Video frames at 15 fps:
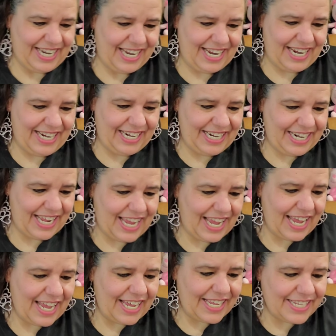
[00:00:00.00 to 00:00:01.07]
And it
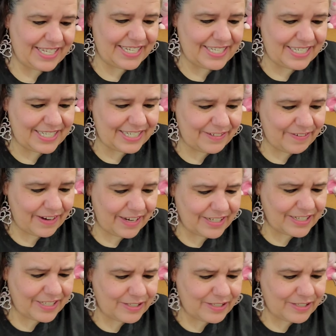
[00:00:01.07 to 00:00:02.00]
has, what,